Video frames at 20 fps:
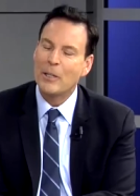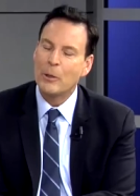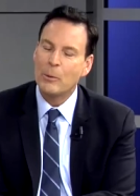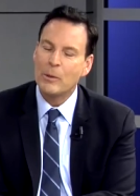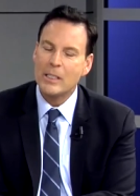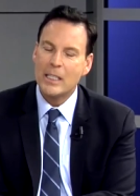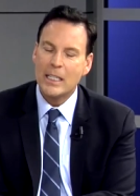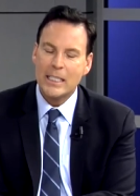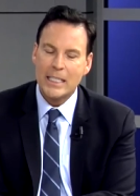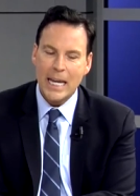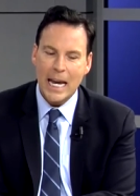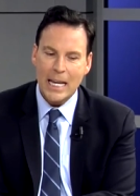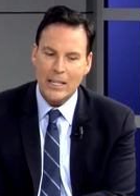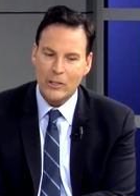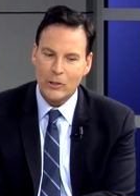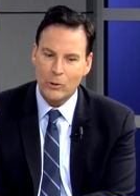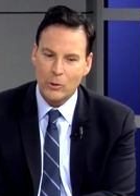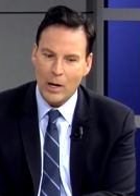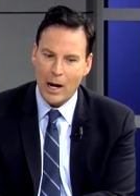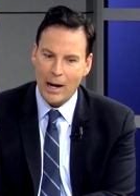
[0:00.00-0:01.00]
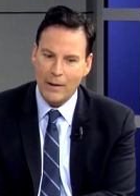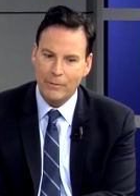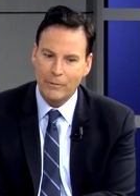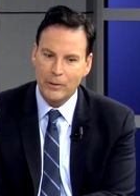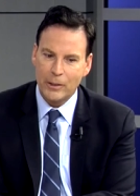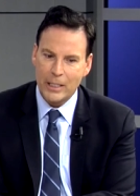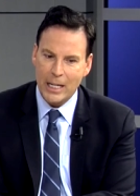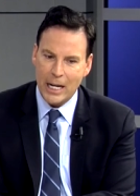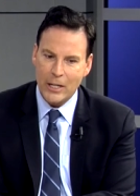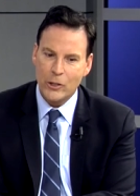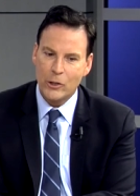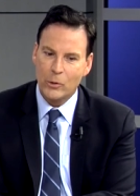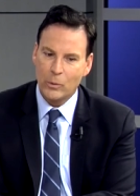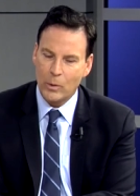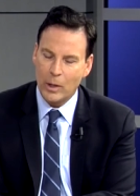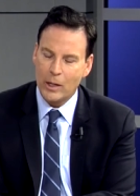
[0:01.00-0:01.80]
there was a test drive for denture